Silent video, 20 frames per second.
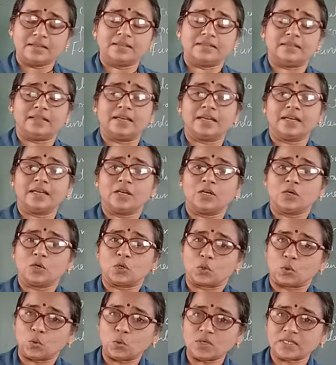the
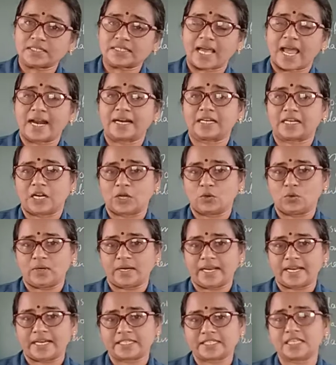rules and
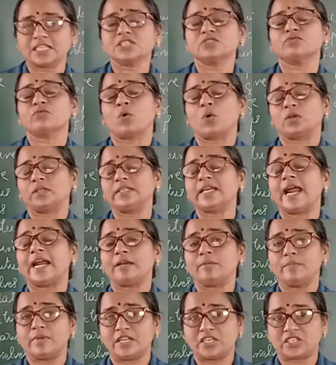regulations for the
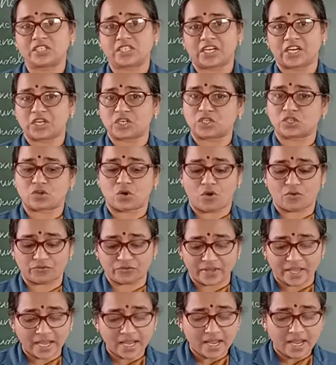administration of
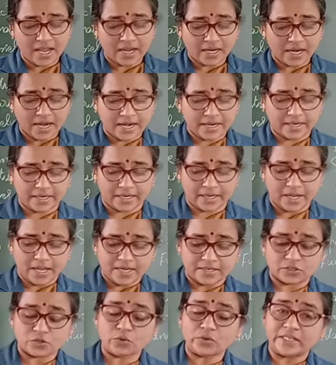a country.
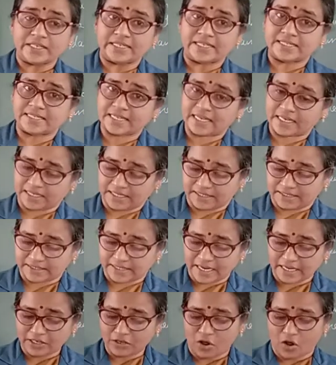So it is a
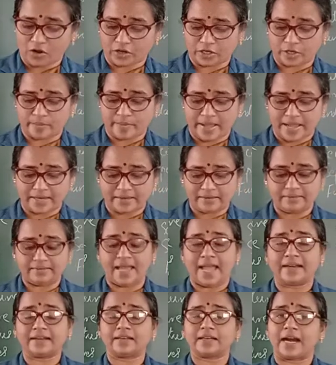written document
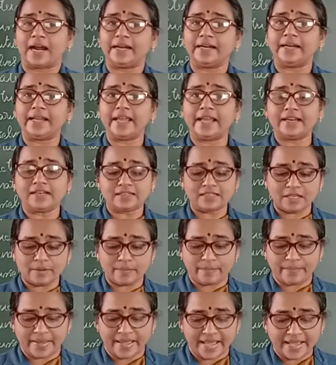that contains the
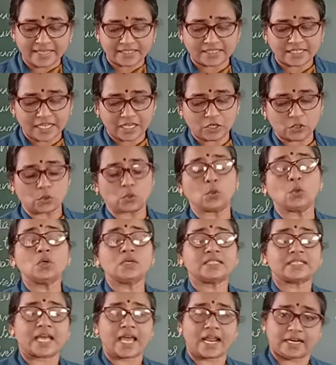basic rules
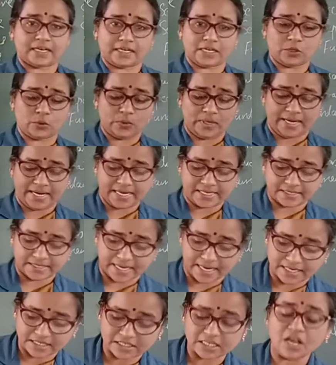and
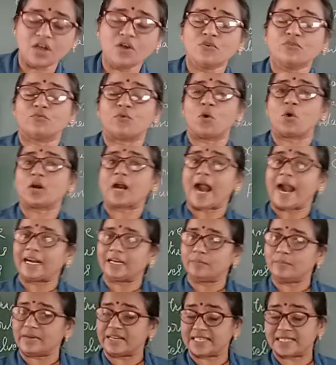regulations for
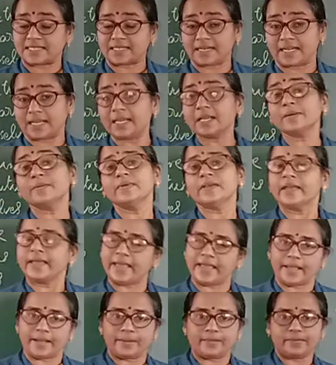administering
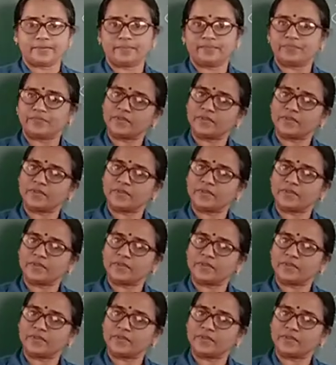a